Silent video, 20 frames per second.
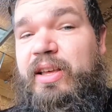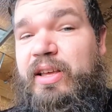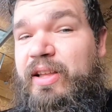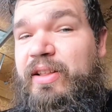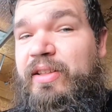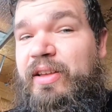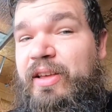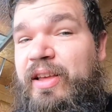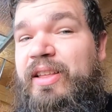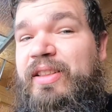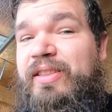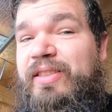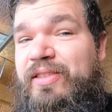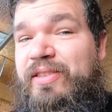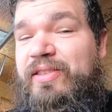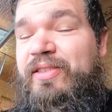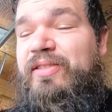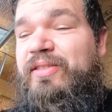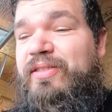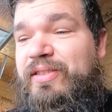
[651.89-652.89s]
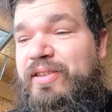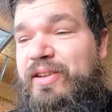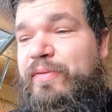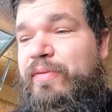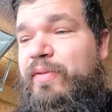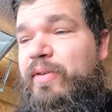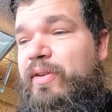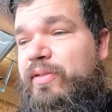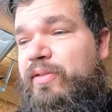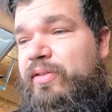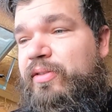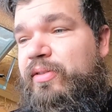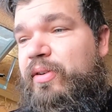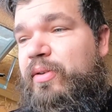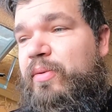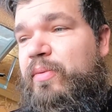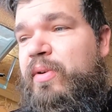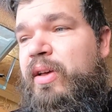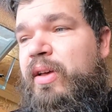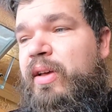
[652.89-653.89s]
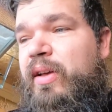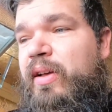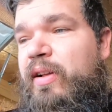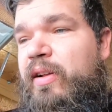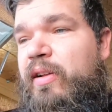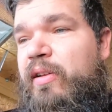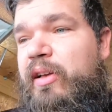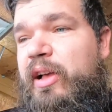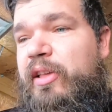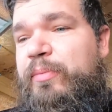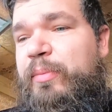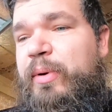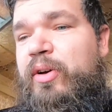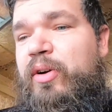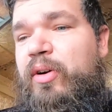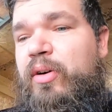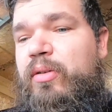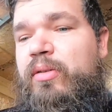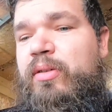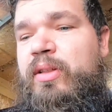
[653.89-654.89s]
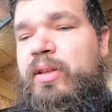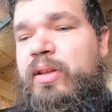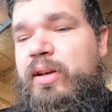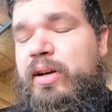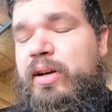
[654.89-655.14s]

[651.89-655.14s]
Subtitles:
it hits different. So that's my goal.